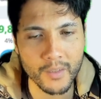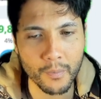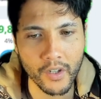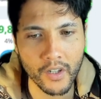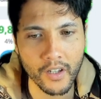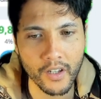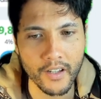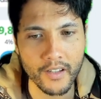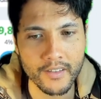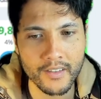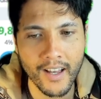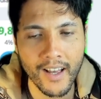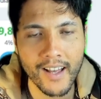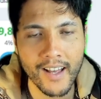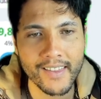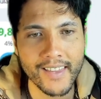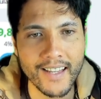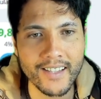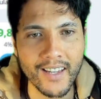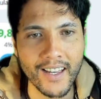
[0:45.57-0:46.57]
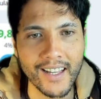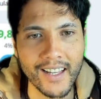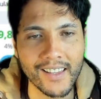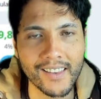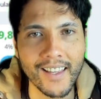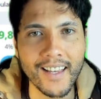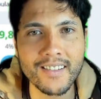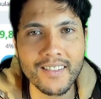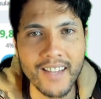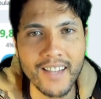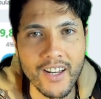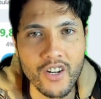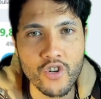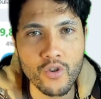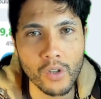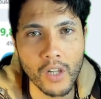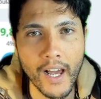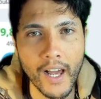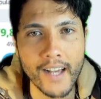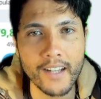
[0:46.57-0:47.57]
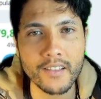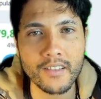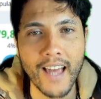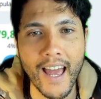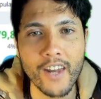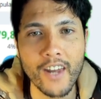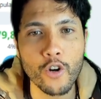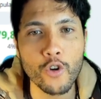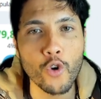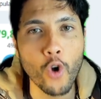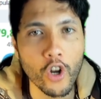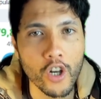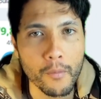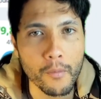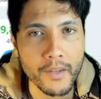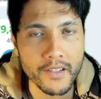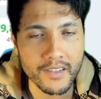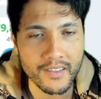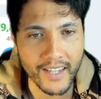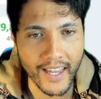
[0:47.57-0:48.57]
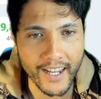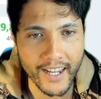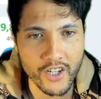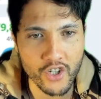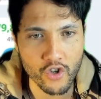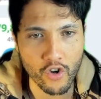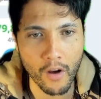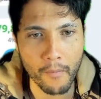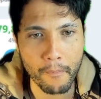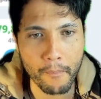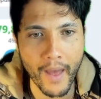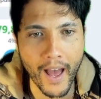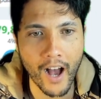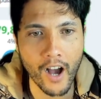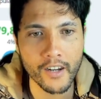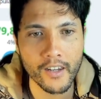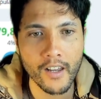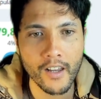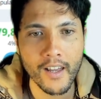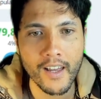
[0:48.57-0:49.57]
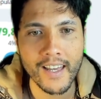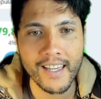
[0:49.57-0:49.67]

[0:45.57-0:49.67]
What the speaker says: because there's a decentralized and anonymous nature about